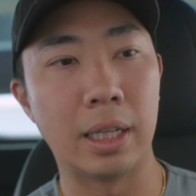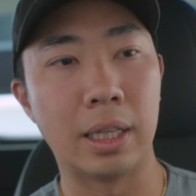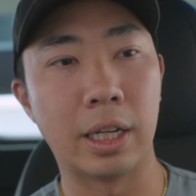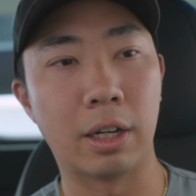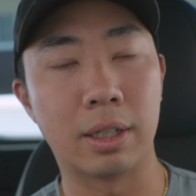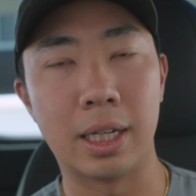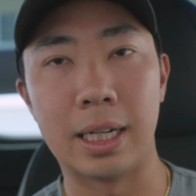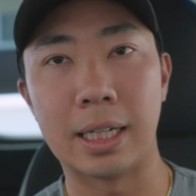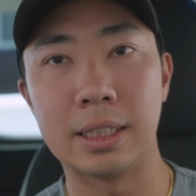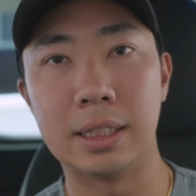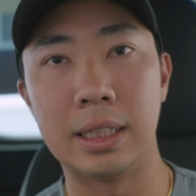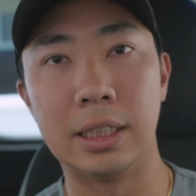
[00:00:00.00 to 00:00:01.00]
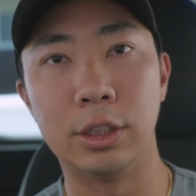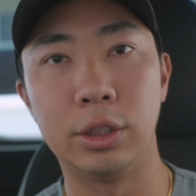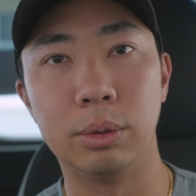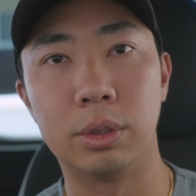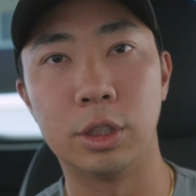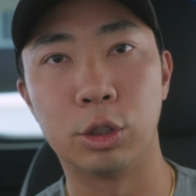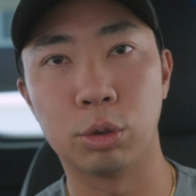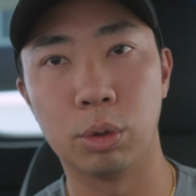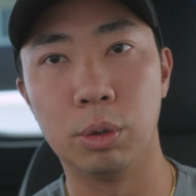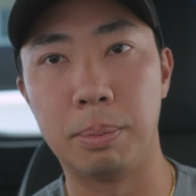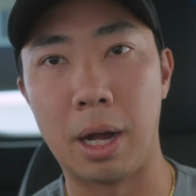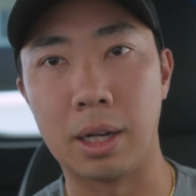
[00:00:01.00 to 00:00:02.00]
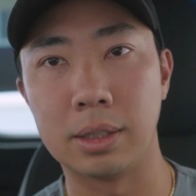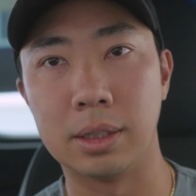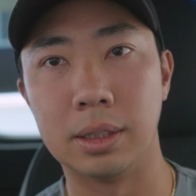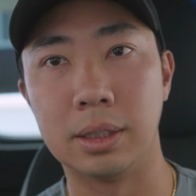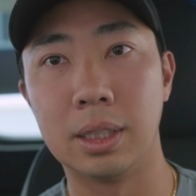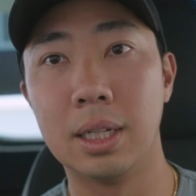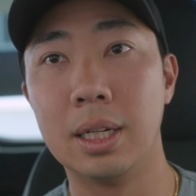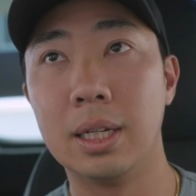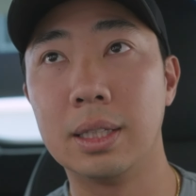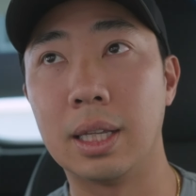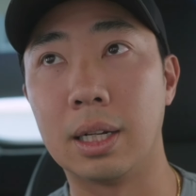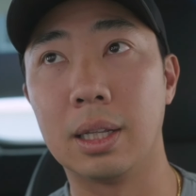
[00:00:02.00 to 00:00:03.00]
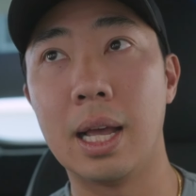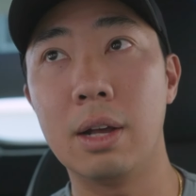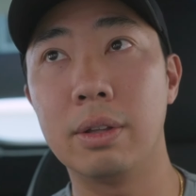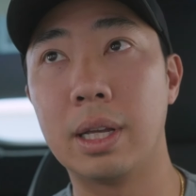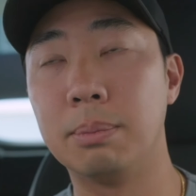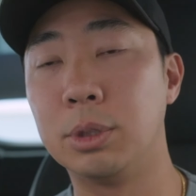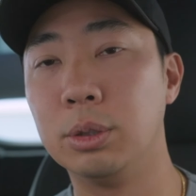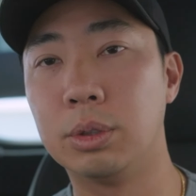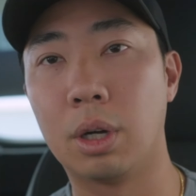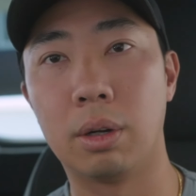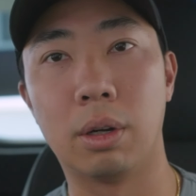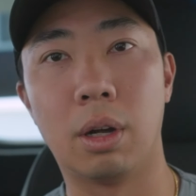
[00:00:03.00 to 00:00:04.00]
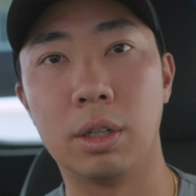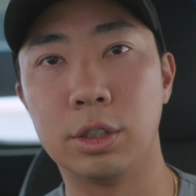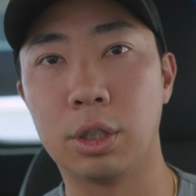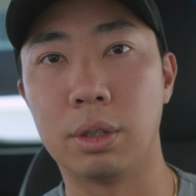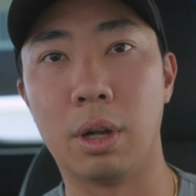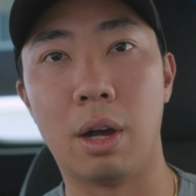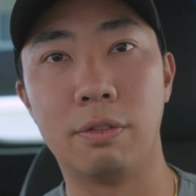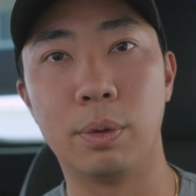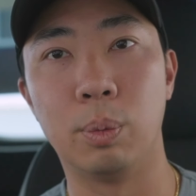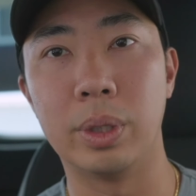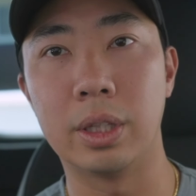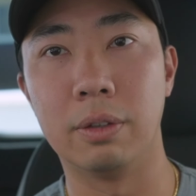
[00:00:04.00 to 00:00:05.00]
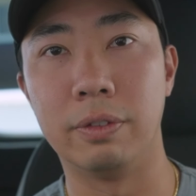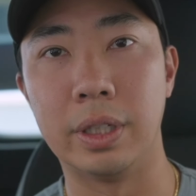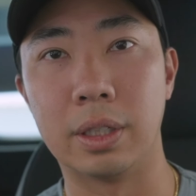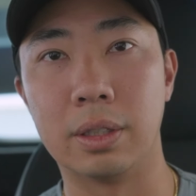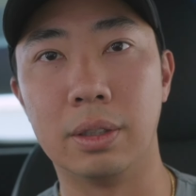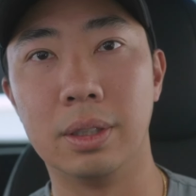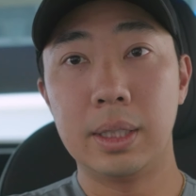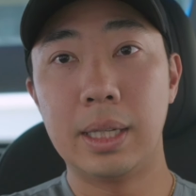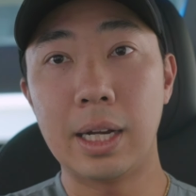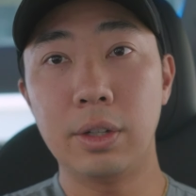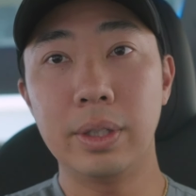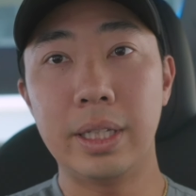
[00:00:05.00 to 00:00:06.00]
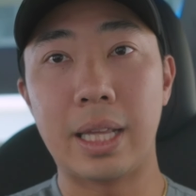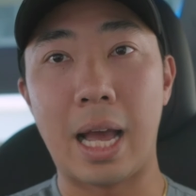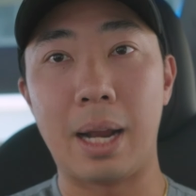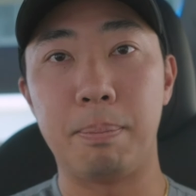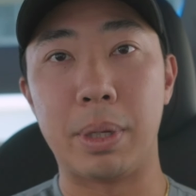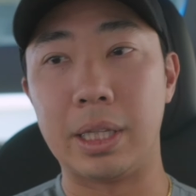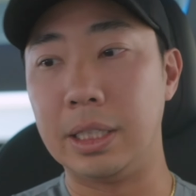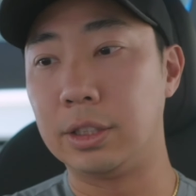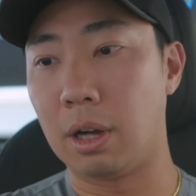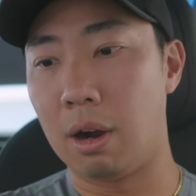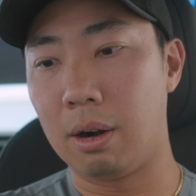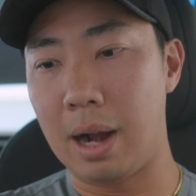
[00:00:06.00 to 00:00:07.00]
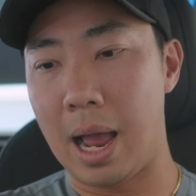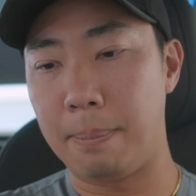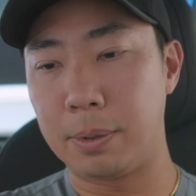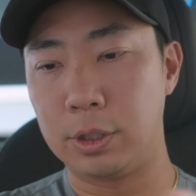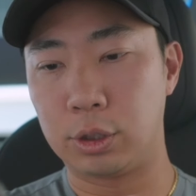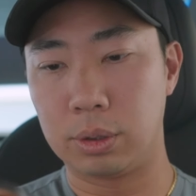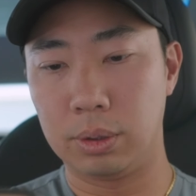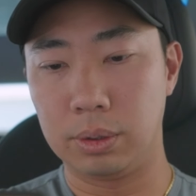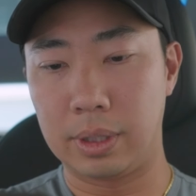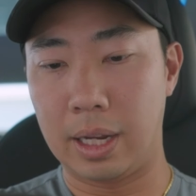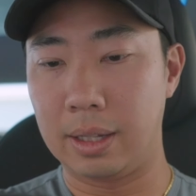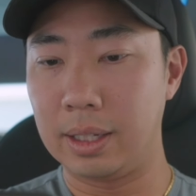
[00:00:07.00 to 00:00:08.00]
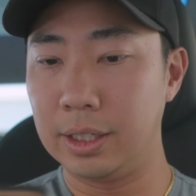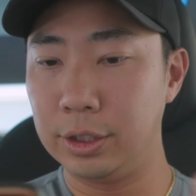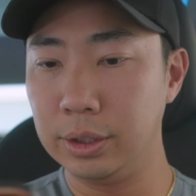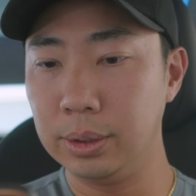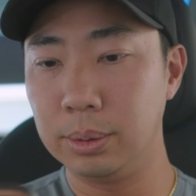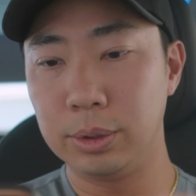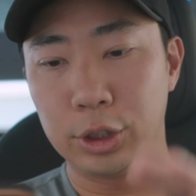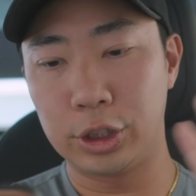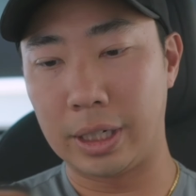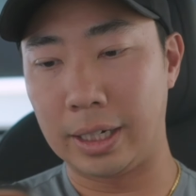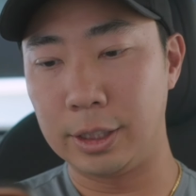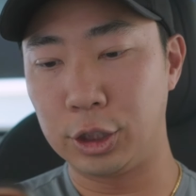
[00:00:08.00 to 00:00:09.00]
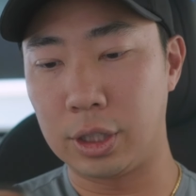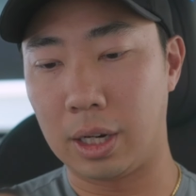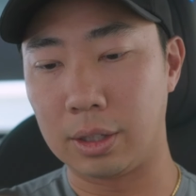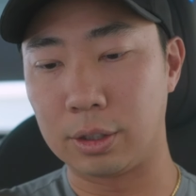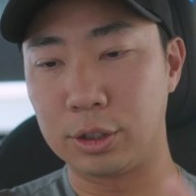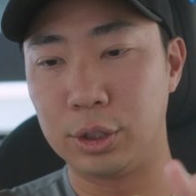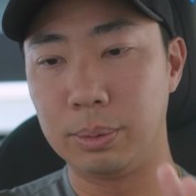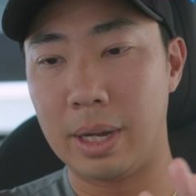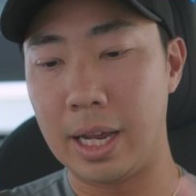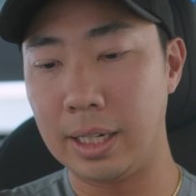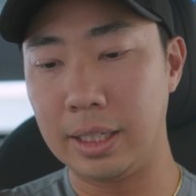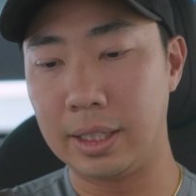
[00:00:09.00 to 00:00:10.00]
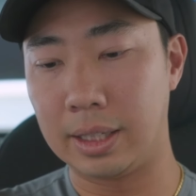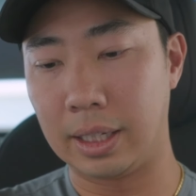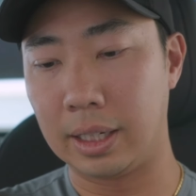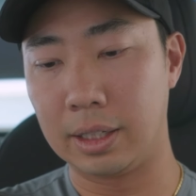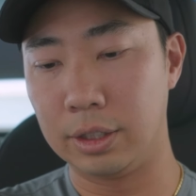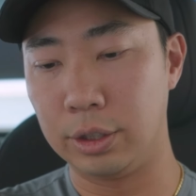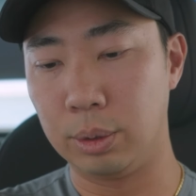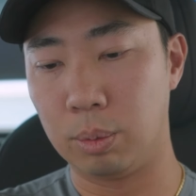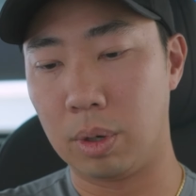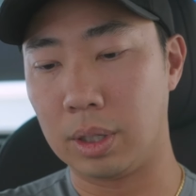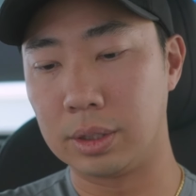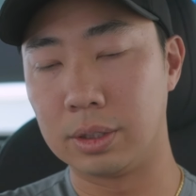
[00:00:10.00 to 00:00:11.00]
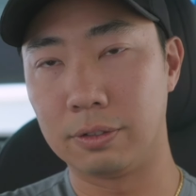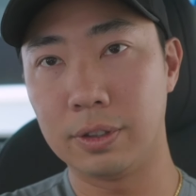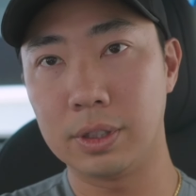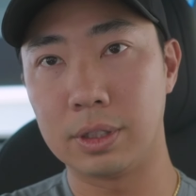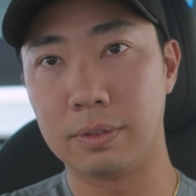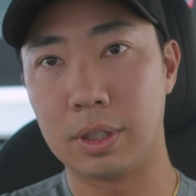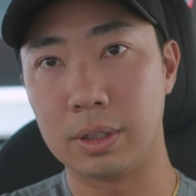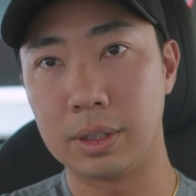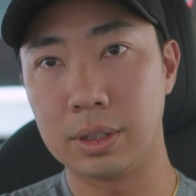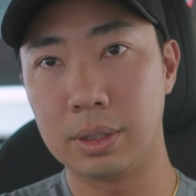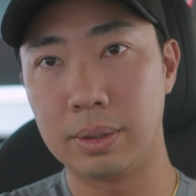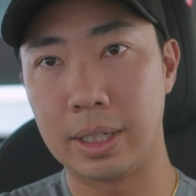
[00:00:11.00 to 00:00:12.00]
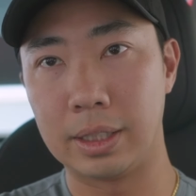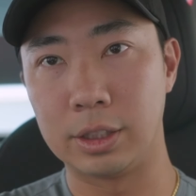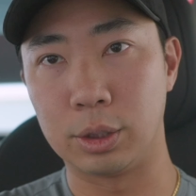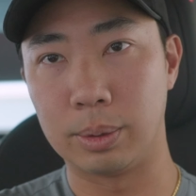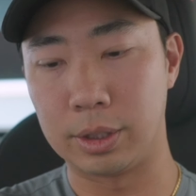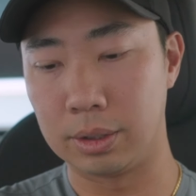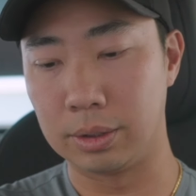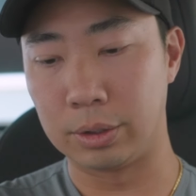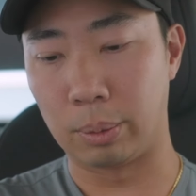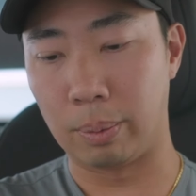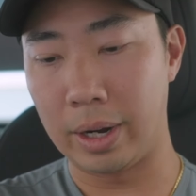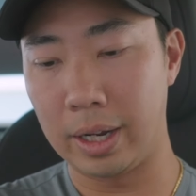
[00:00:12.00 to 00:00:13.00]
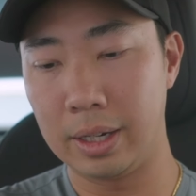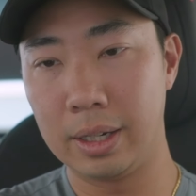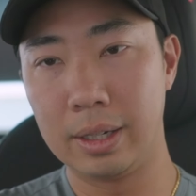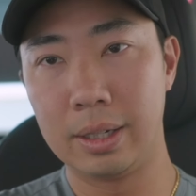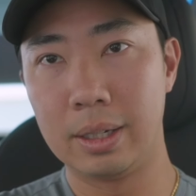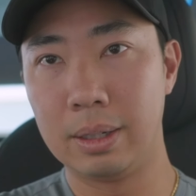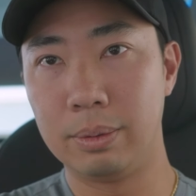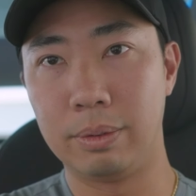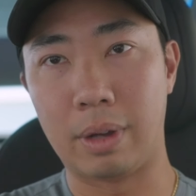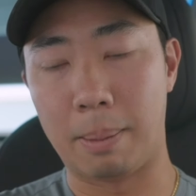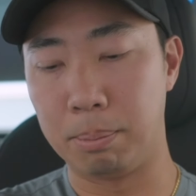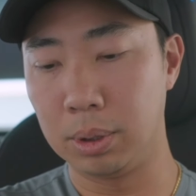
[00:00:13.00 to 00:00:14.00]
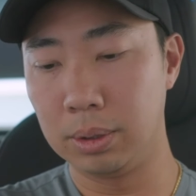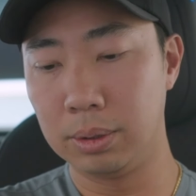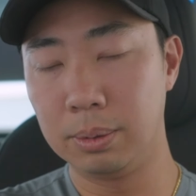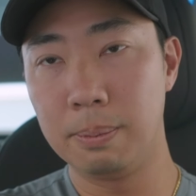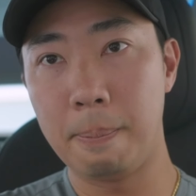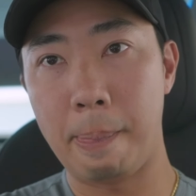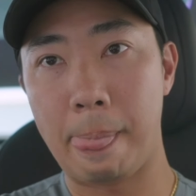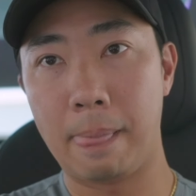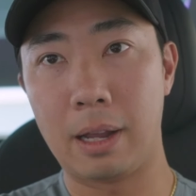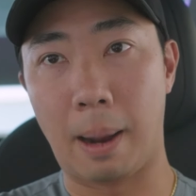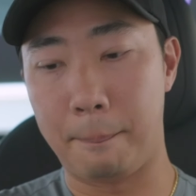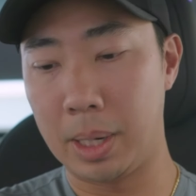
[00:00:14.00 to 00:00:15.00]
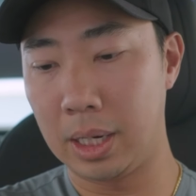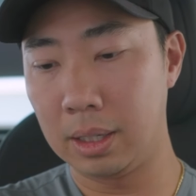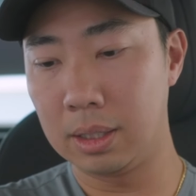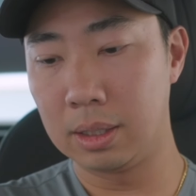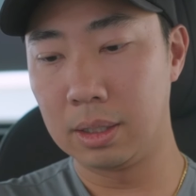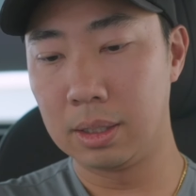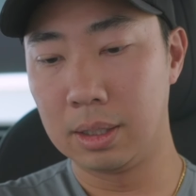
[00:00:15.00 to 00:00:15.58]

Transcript: then they are connected into control boxes that allow them to turn on, turn off with the vehicle. Not only that, but these are app controlled and they do change color to anything you want. So first of all, let's go ahead and switch those to red. We've got blue, got pink,